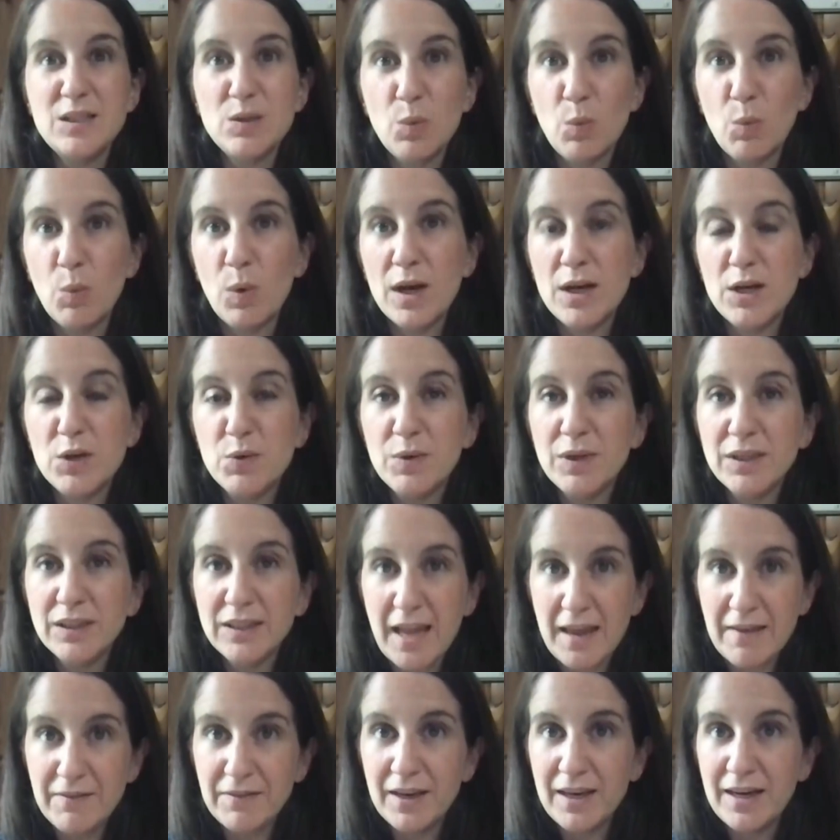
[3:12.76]
chapters of
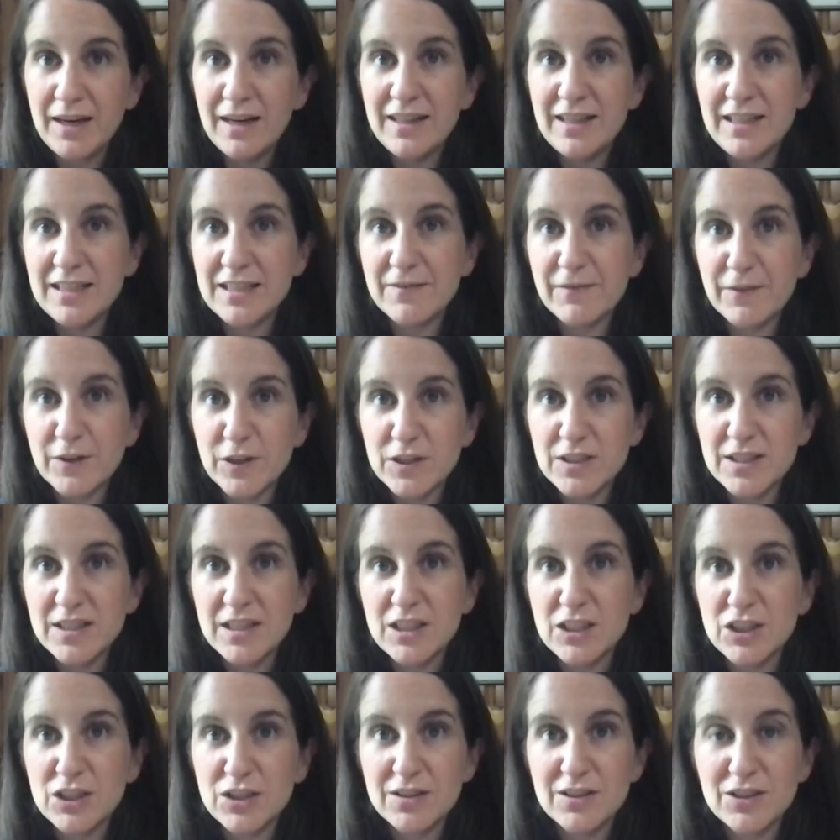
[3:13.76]
the book of Genesis,
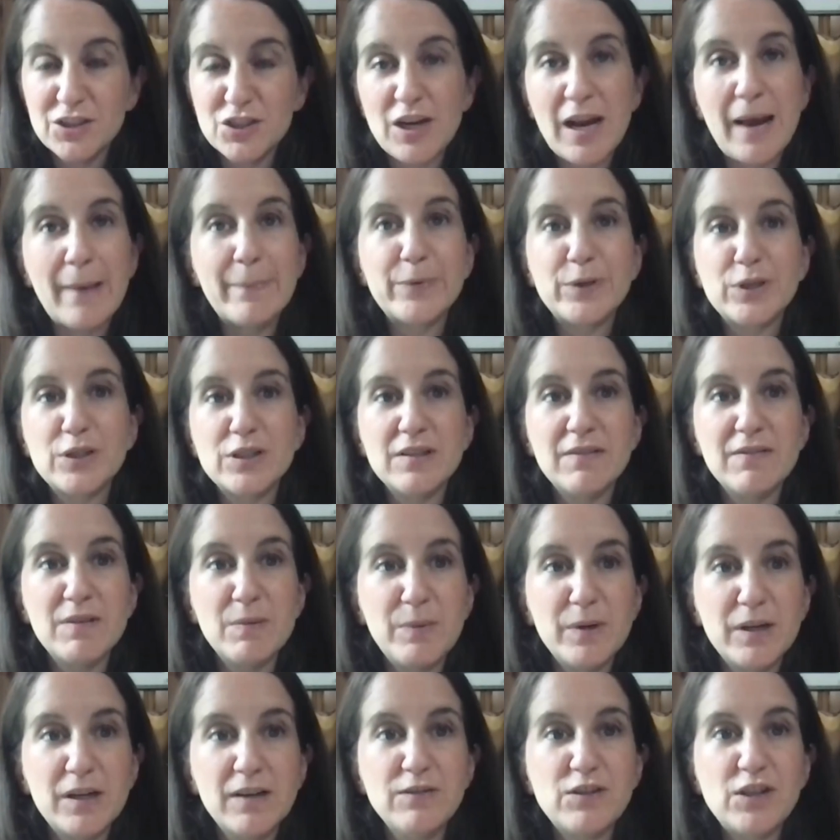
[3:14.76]
is kind of its
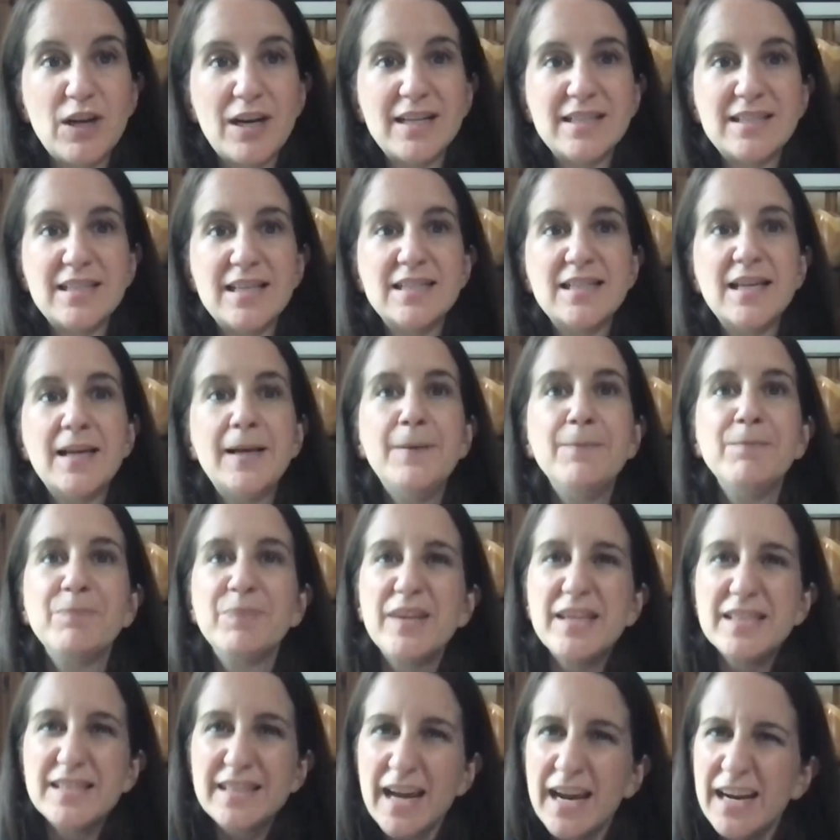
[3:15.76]
own section of
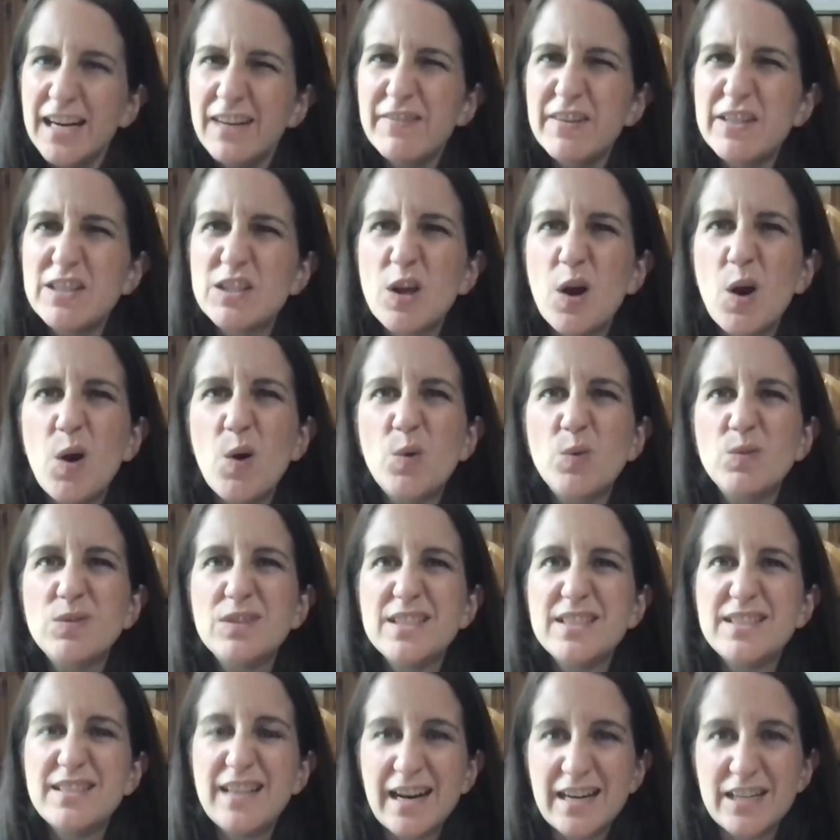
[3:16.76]
scripture, like a
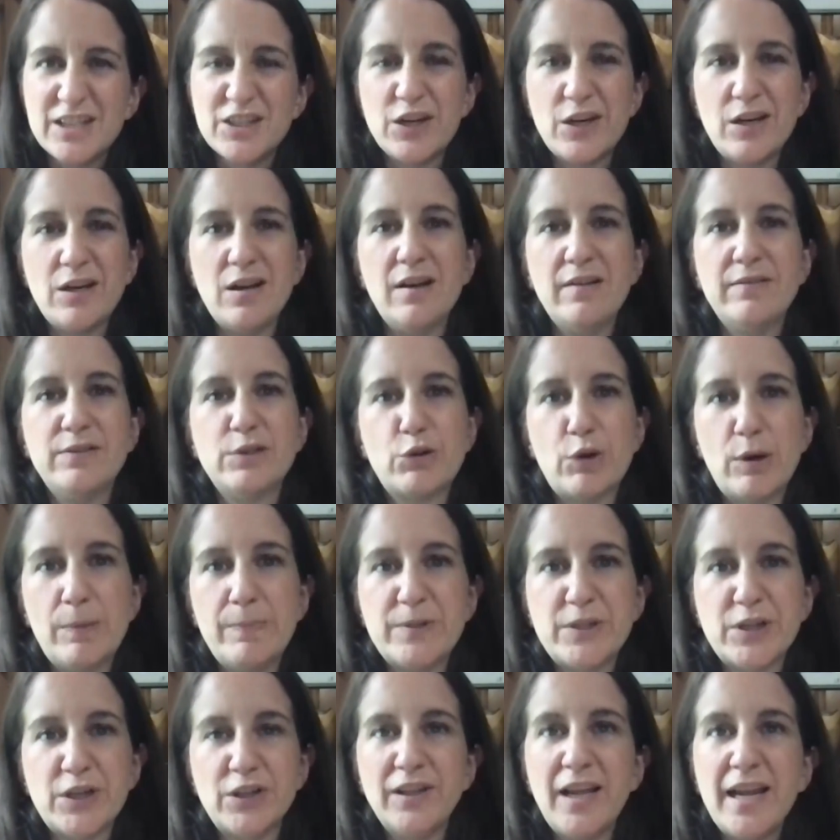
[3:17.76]
prologue almost.
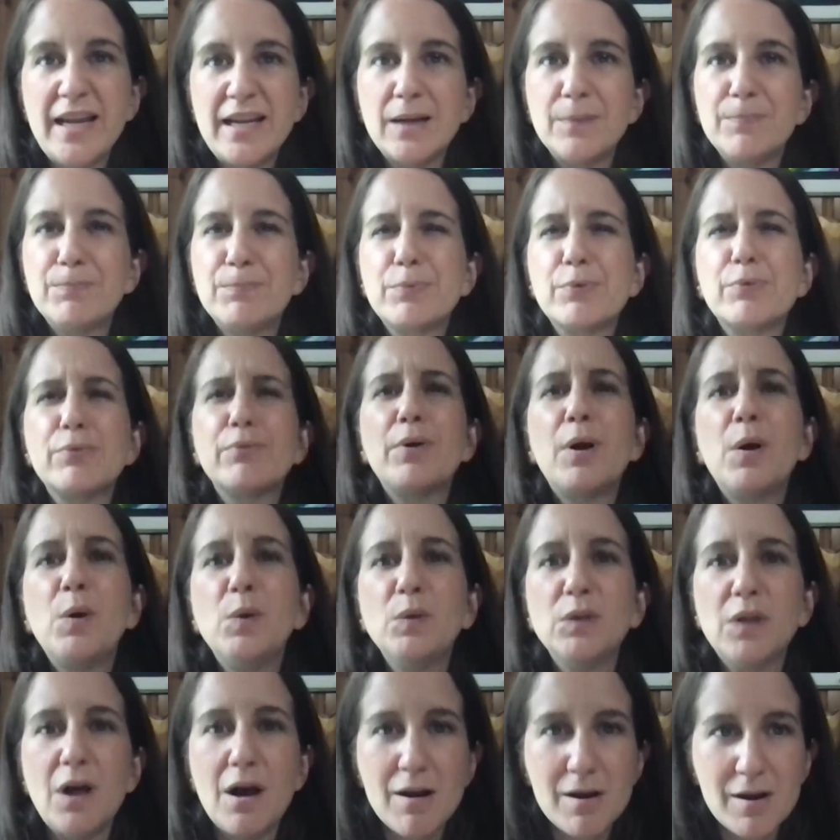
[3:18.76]
It starts
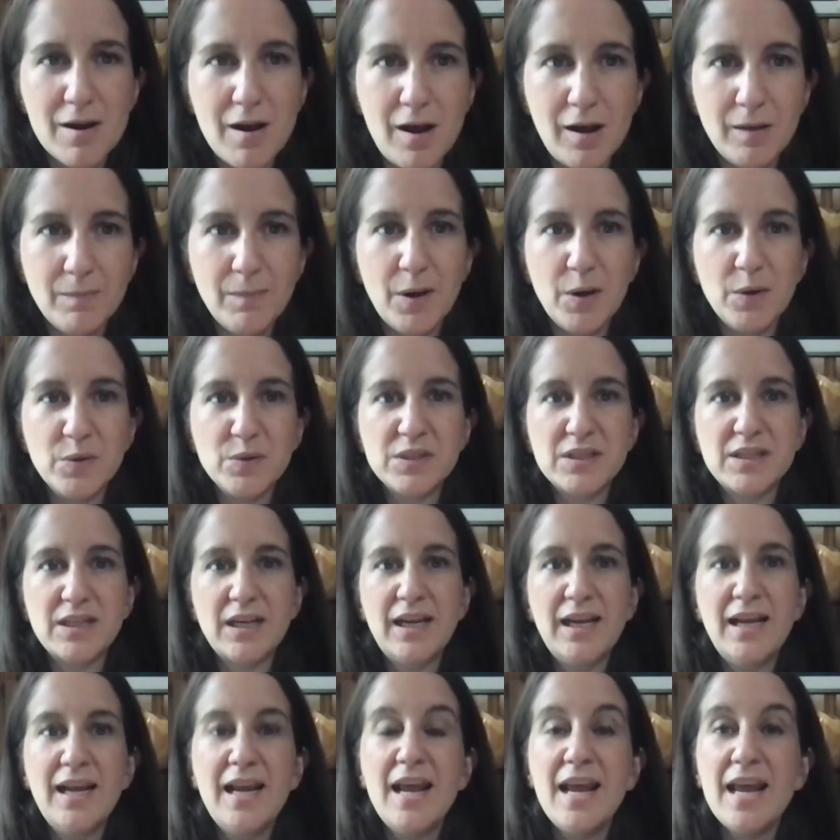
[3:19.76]
with creation
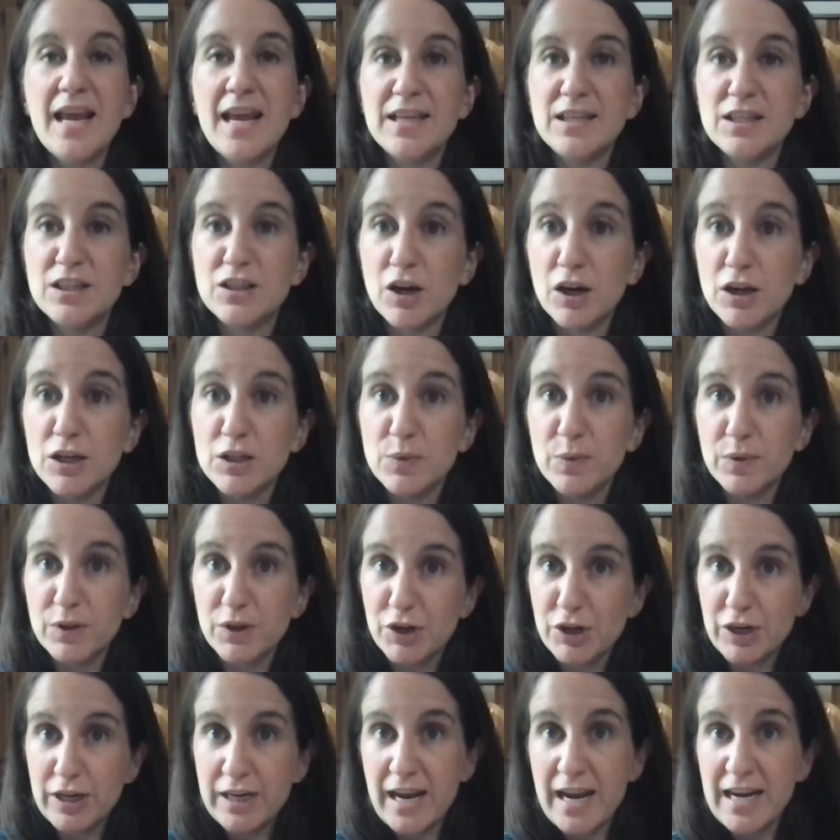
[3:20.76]
and ends with the
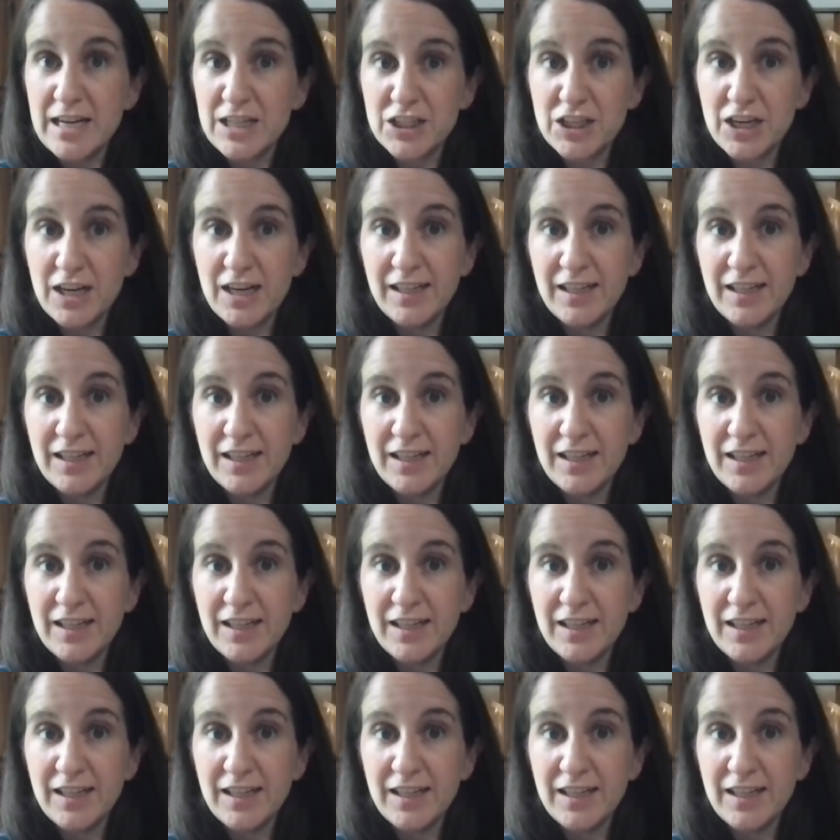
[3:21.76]
flood.